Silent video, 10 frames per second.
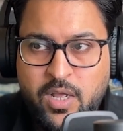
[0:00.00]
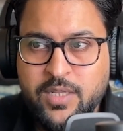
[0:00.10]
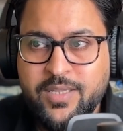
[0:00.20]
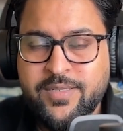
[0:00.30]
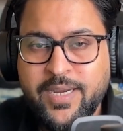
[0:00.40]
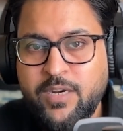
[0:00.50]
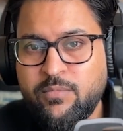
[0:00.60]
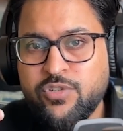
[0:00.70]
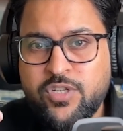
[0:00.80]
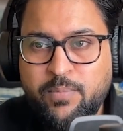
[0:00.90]
The second
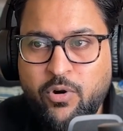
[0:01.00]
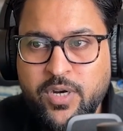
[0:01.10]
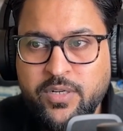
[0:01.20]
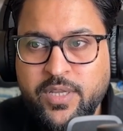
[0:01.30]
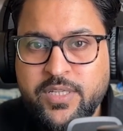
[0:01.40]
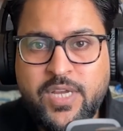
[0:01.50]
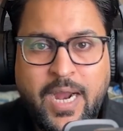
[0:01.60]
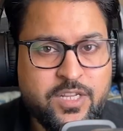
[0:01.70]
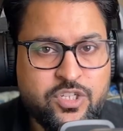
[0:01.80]
most important thing, chat